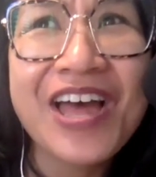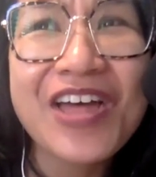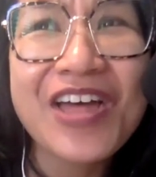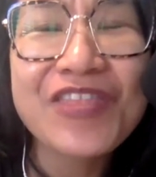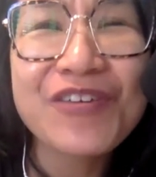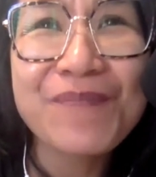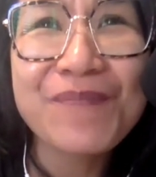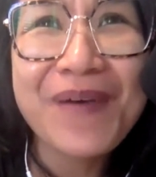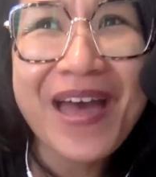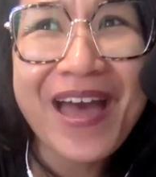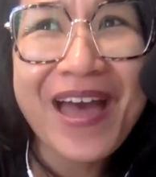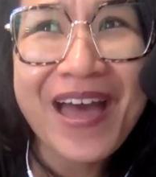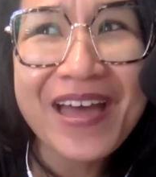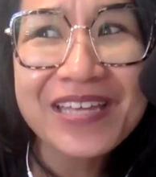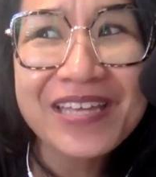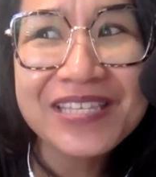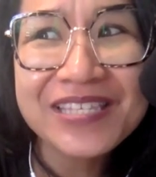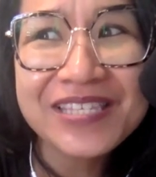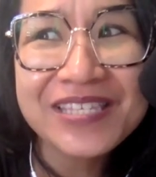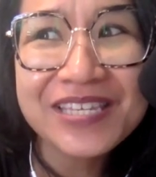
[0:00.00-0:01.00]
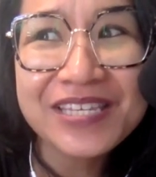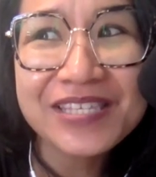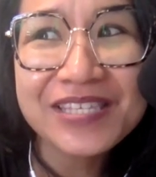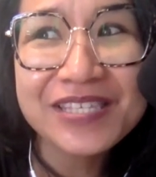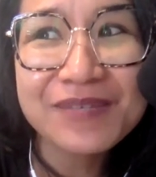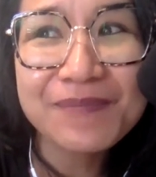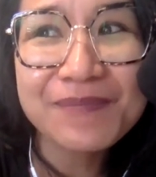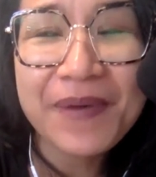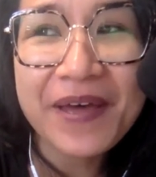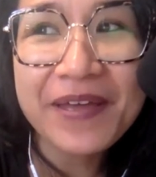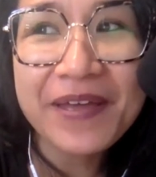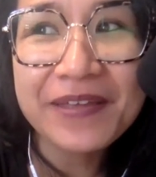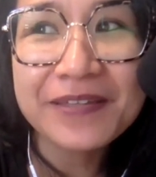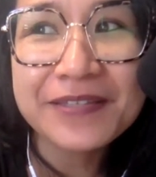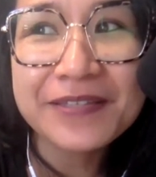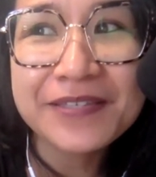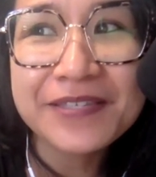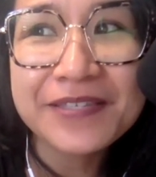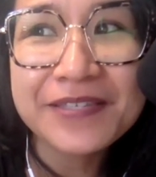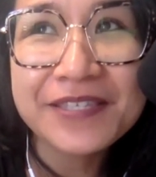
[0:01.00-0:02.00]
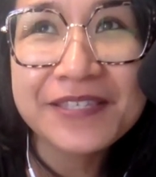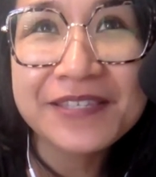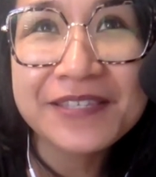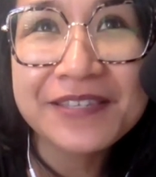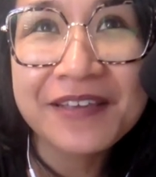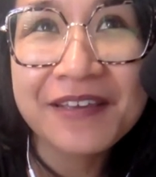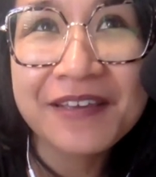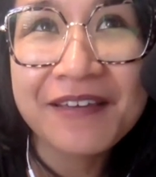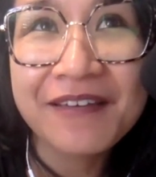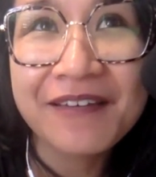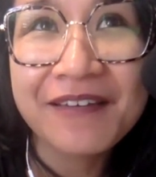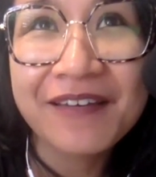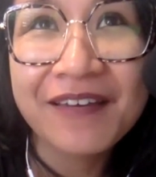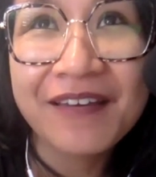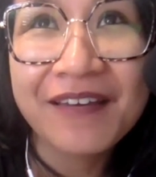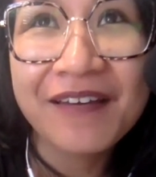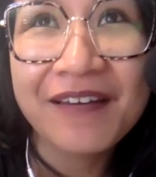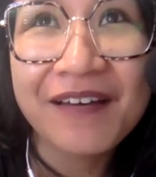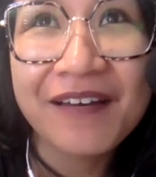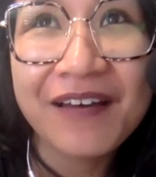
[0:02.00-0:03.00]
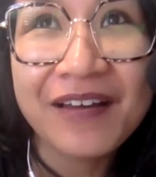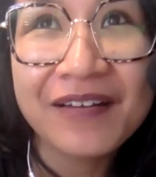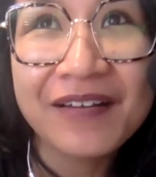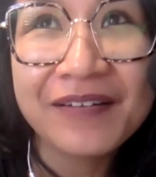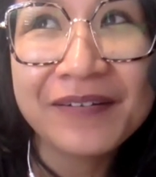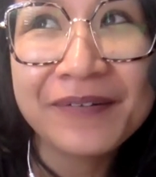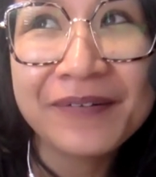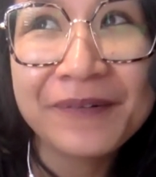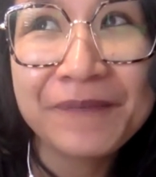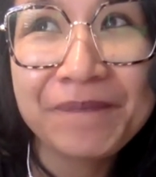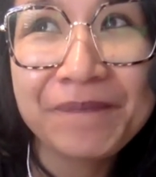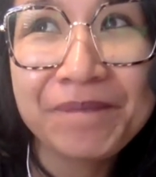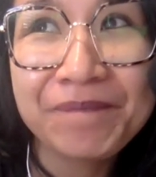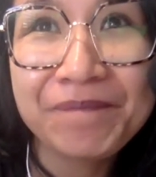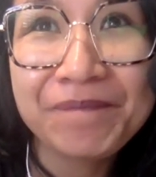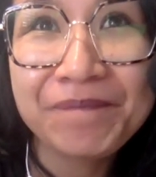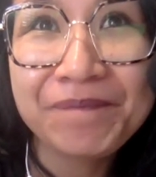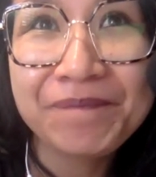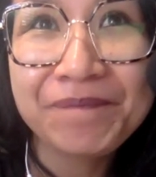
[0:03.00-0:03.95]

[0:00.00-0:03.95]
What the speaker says: the past 6 months. Um,